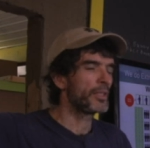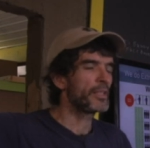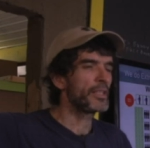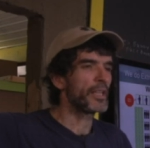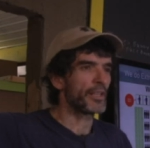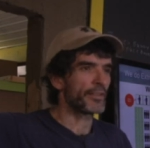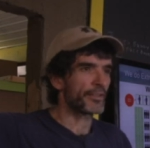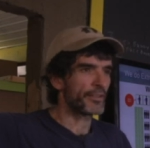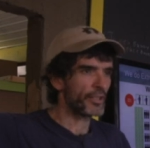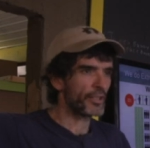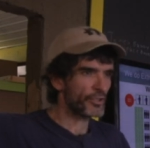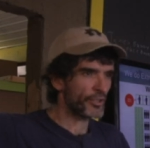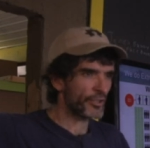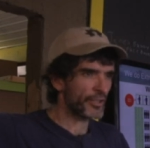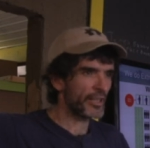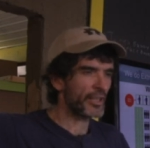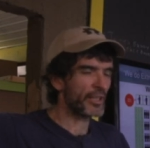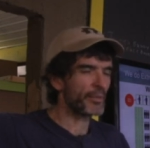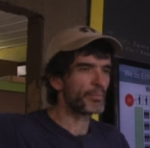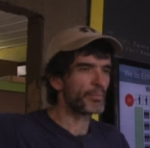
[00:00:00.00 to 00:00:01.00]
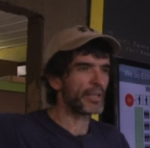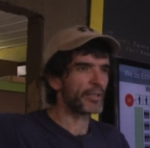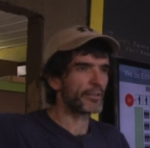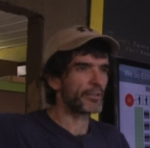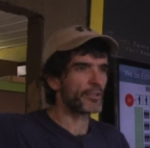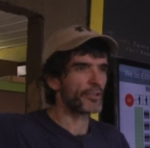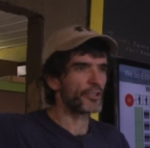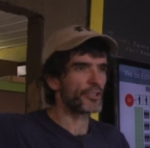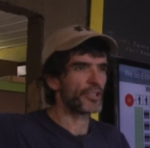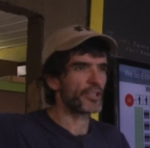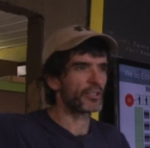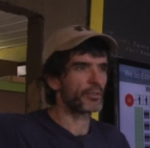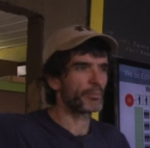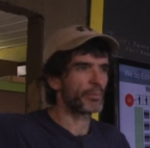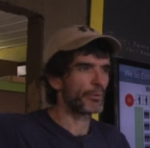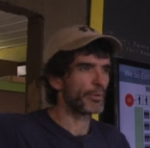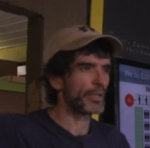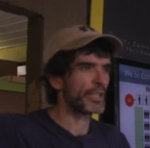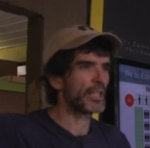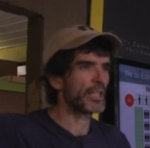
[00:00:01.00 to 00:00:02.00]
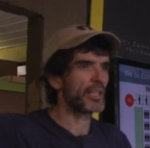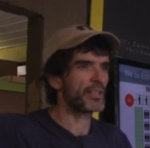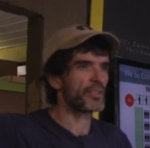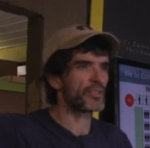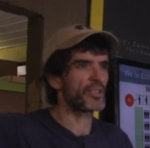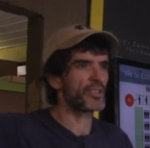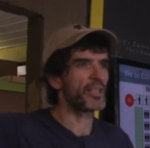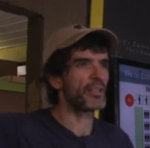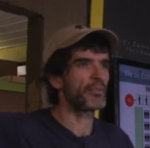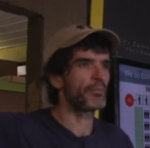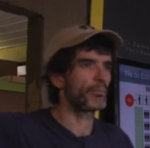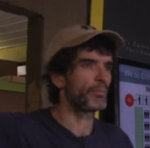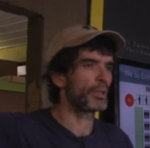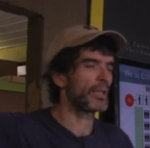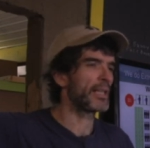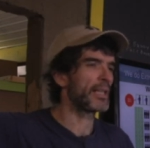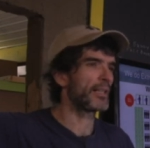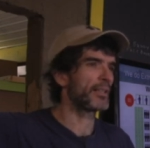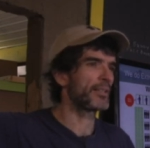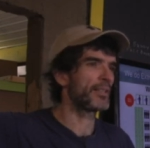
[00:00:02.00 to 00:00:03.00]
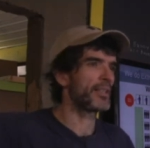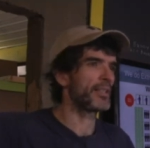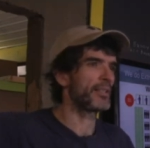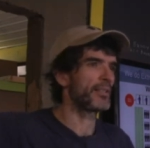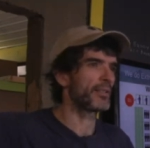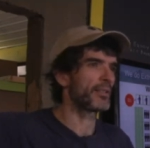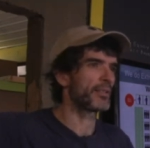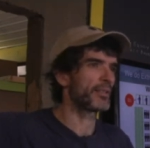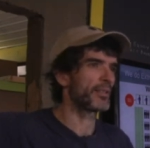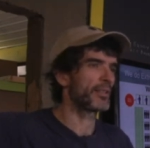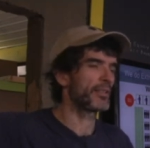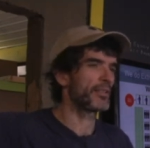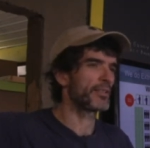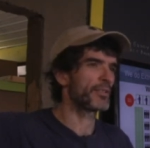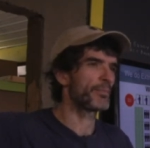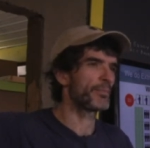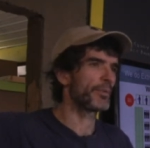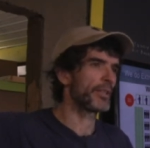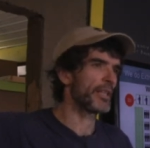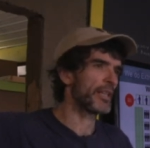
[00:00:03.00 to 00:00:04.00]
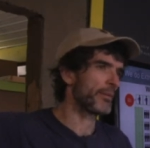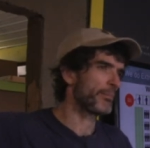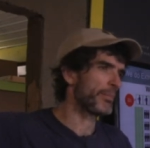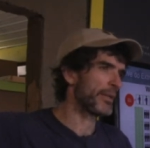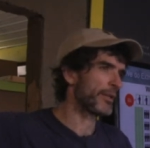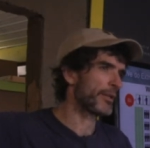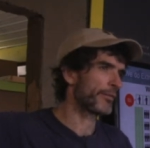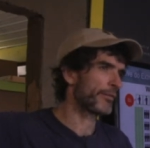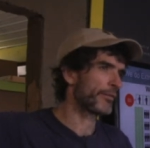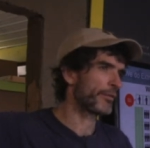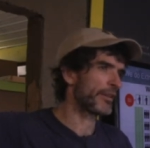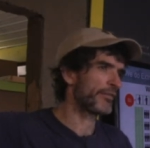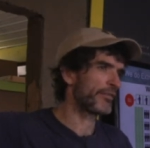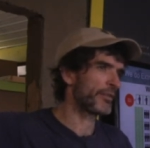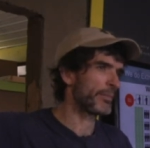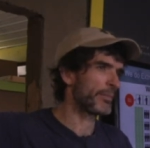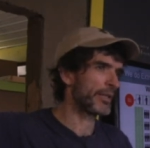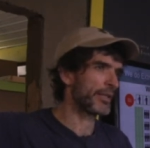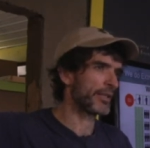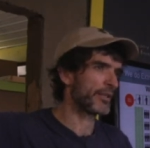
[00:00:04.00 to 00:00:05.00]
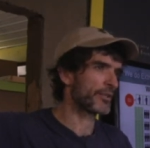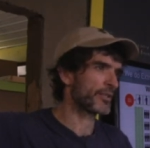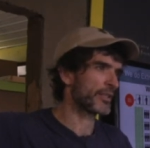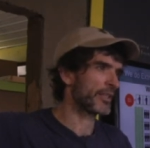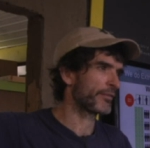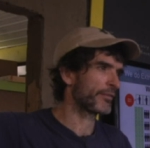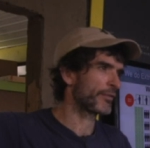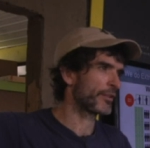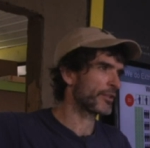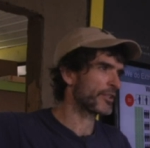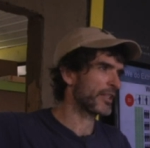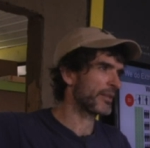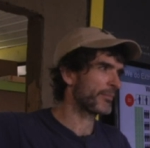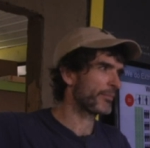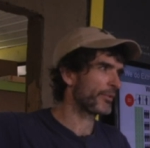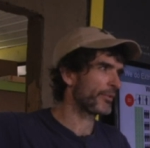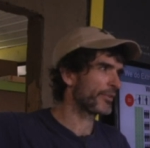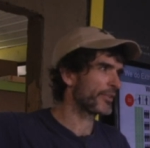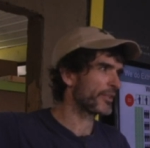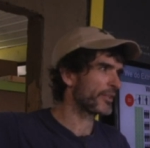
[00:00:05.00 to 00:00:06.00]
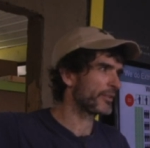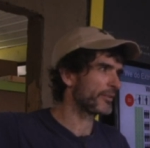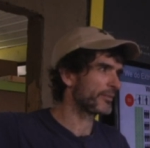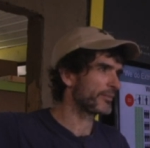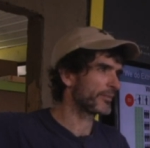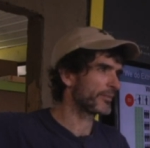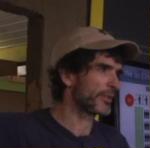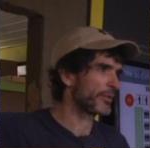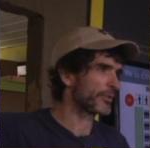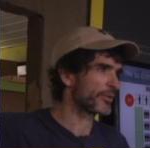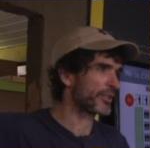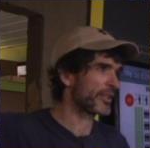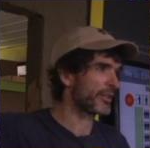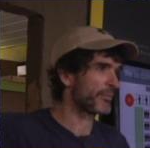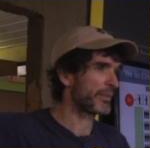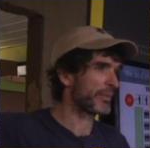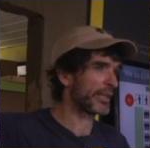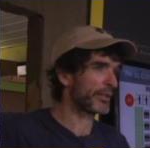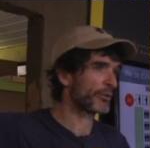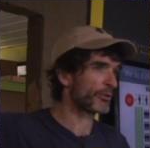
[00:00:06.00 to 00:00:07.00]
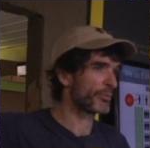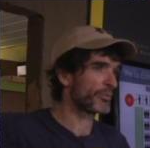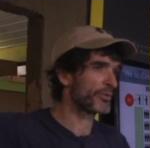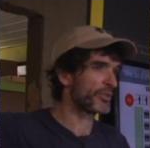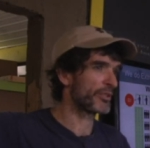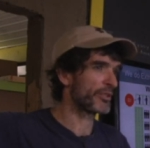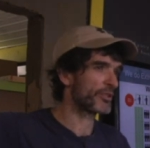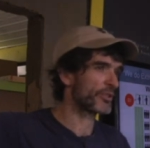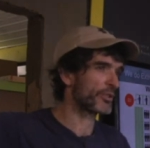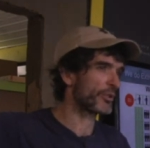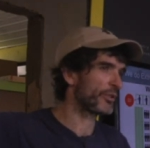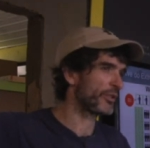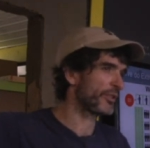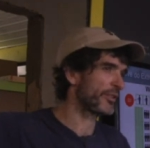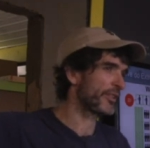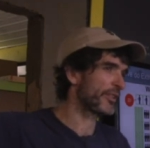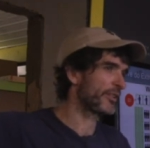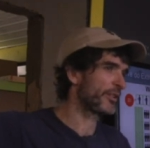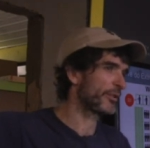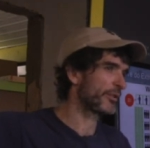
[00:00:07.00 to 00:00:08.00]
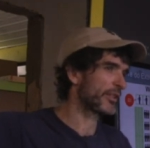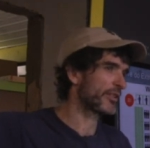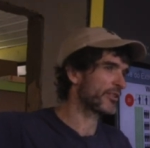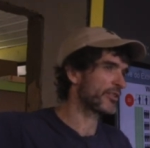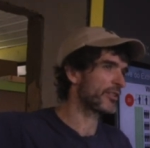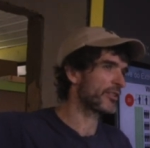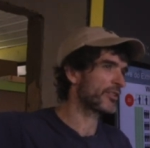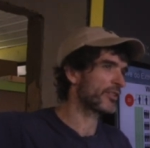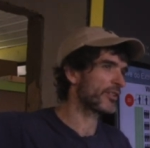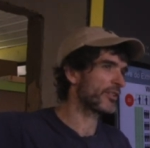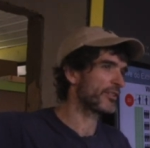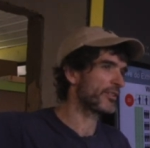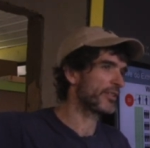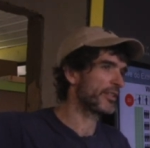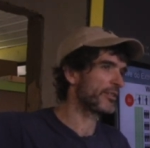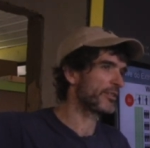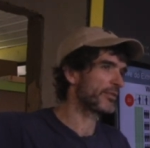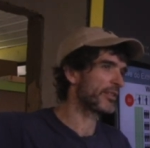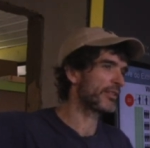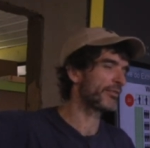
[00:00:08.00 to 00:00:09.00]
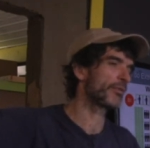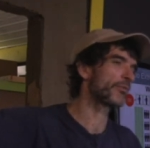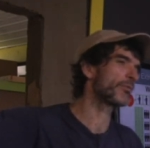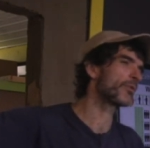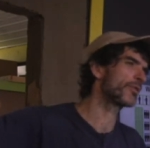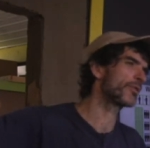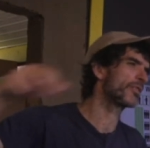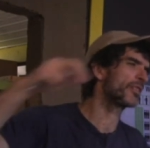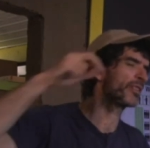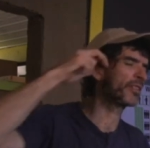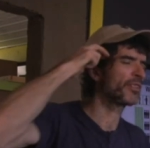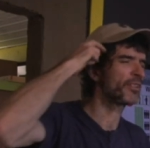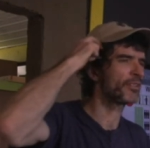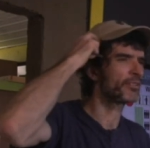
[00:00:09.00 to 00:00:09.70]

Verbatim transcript: Yeah, things are getting better in general, but we can't say blank that it's getting better for everybody, because, like, for example, the say the microbes in the soil that don't exist here, they don't have a word in it.